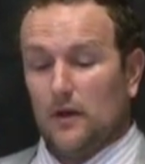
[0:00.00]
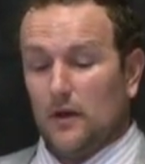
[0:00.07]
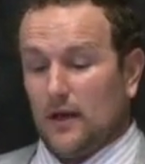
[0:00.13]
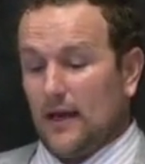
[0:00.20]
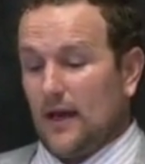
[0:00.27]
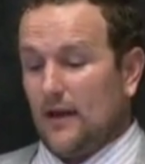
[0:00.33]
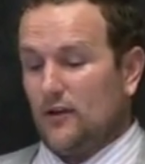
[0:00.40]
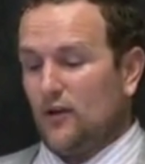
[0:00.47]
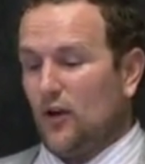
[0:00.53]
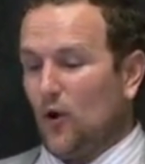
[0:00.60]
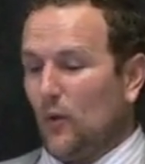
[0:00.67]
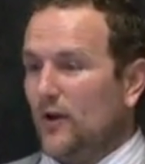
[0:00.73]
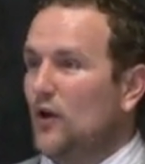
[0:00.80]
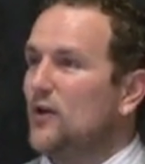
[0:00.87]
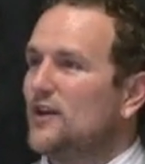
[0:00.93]
again, you know,
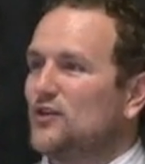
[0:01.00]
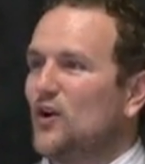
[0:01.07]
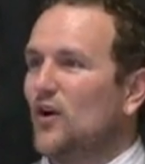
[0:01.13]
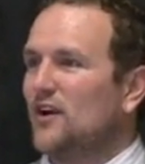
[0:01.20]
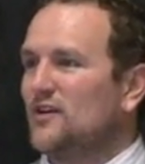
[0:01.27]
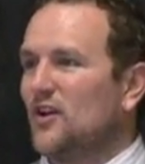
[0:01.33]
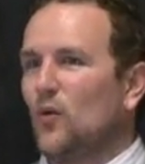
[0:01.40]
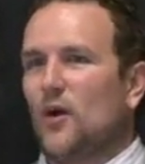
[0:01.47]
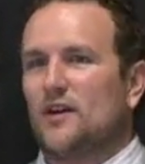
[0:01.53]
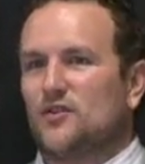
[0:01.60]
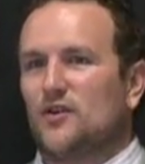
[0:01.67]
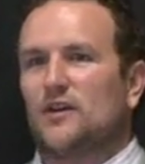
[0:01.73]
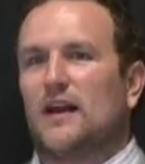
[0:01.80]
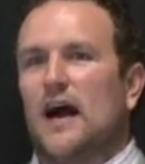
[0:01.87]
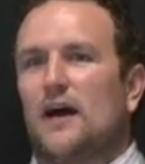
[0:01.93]
we knew this going into the
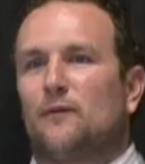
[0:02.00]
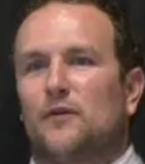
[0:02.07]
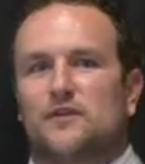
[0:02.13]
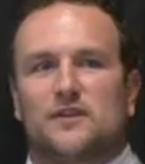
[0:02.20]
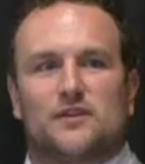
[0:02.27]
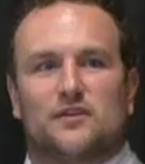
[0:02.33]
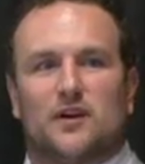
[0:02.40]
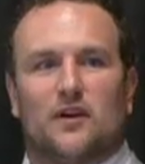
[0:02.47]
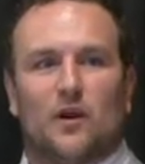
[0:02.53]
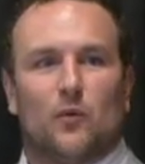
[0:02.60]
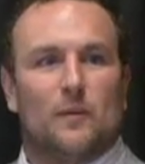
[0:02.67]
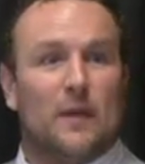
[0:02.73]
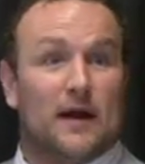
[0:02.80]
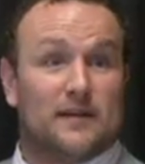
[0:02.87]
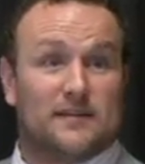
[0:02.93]
Western Conference this year that
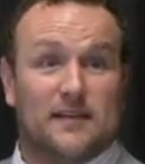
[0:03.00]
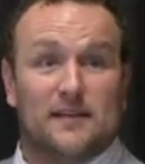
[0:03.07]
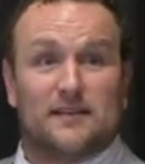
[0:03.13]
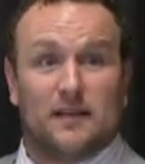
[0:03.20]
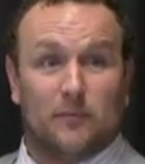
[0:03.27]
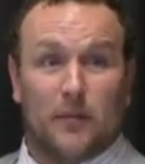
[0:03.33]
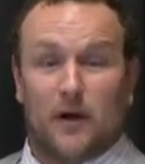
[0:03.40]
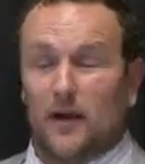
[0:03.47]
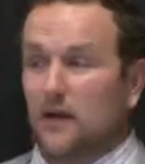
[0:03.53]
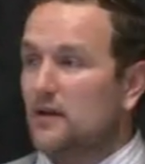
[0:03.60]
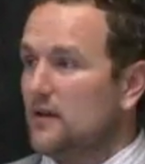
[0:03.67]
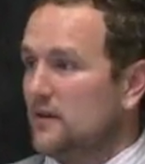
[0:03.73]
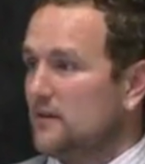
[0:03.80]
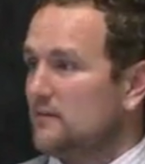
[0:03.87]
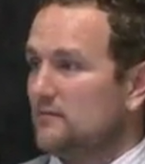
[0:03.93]
we might see somebody
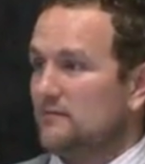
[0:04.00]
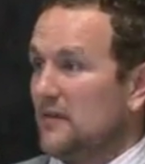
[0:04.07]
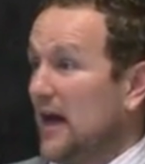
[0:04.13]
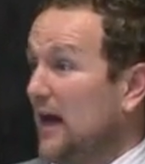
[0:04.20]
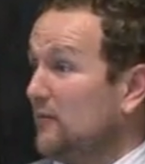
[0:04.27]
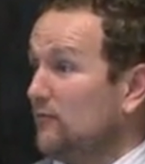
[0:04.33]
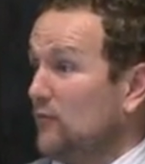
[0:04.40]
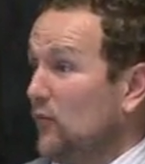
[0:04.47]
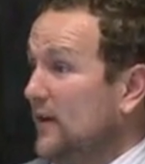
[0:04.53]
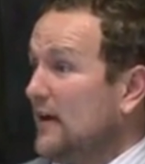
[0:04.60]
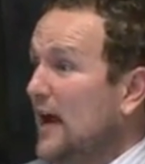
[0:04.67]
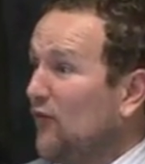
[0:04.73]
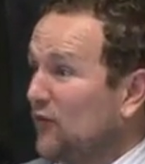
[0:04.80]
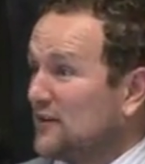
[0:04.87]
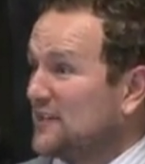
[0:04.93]
that we'd
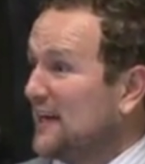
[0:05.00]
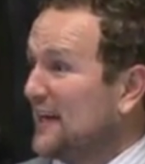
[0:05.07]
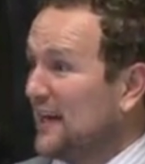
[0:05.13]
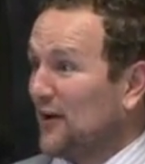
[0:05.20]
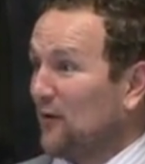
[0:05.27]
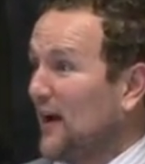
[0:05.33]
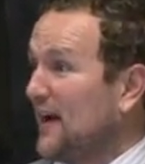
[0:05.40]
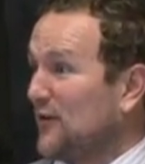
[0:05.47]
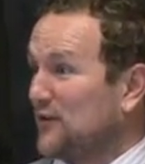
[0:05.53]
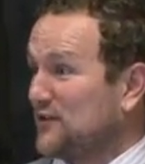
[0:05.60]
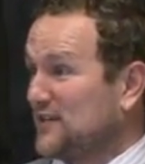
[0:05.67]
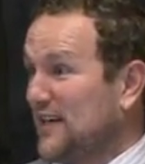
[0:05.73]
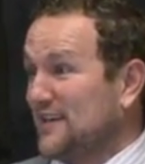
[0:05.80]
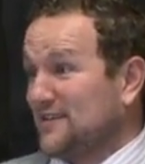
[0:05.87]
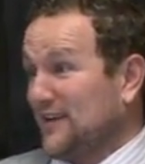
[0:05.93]
never seen in the regular
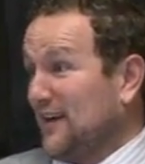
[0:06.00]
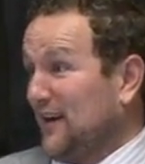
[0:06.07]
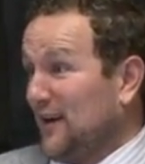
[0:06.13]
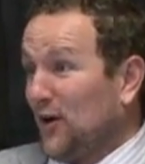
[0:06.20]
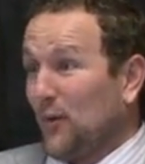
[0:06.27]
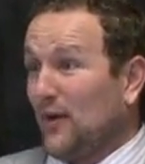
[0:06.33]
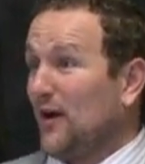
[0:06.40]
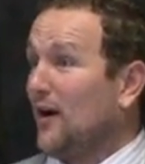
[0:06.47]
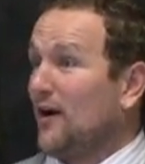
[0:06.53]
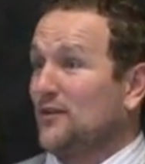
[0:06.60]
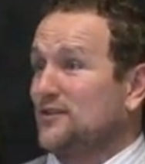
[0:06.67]
season, and here we are.